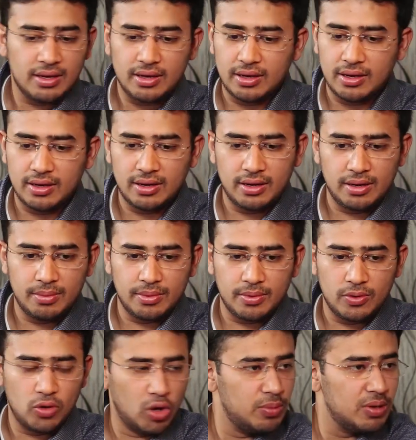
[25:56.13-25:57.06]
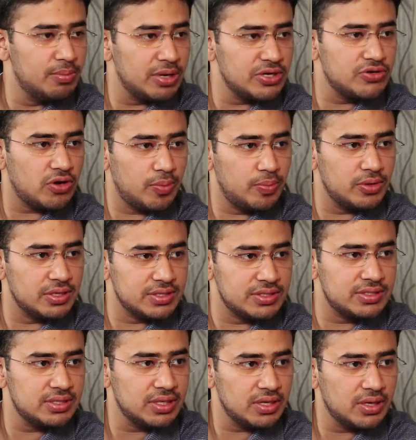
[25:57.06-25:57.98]
global
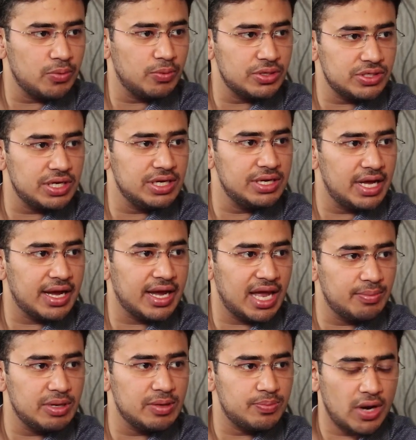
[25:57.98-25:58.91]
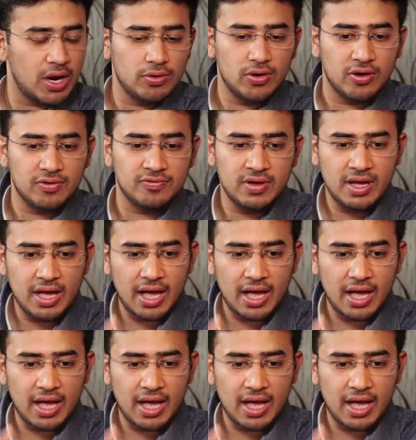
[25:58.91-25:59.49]
metropolis which India can be proud of.